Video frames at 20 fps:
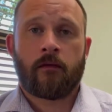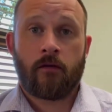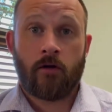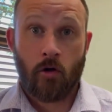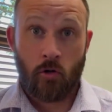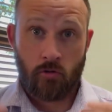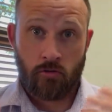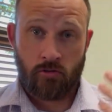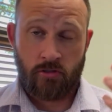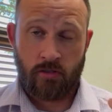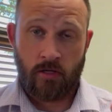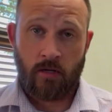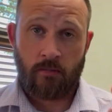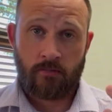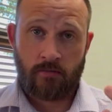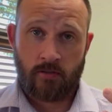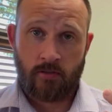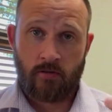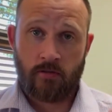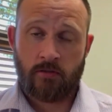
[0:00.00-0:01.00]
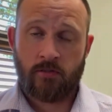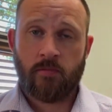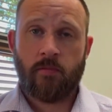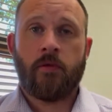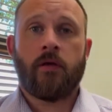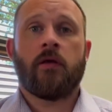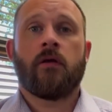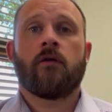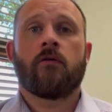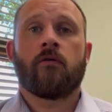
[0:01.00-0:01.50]
coached up, so to
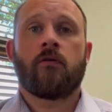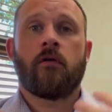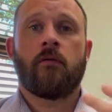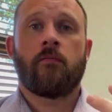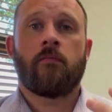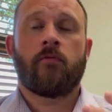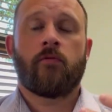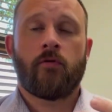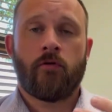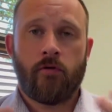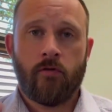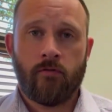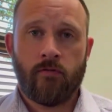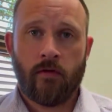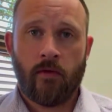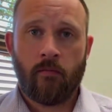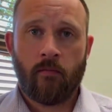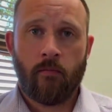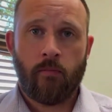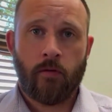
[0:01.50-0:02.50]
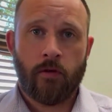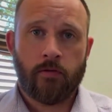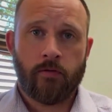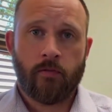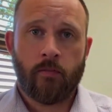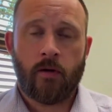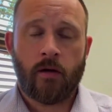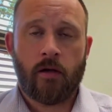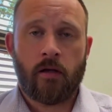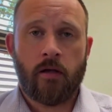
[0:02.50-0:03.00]
speak, or improved, they put
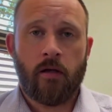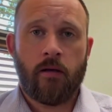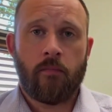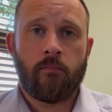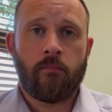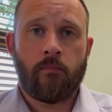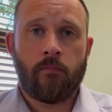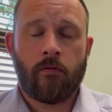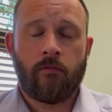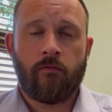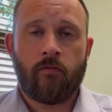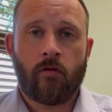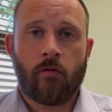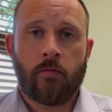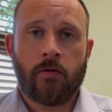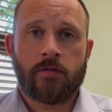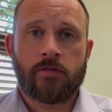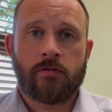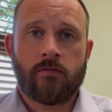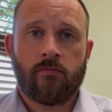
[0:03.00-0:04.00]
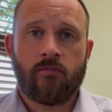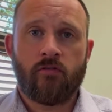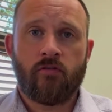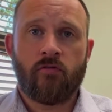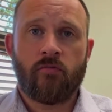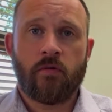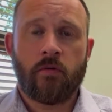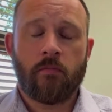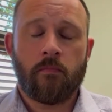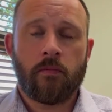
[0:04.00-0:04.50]
them on a performance
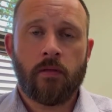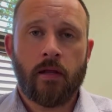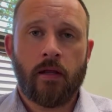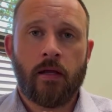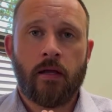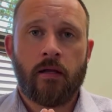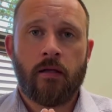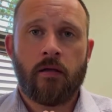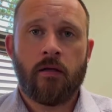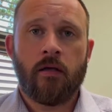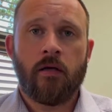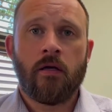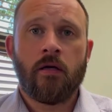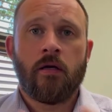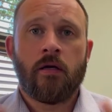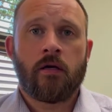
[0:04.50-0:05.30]
improvement plan,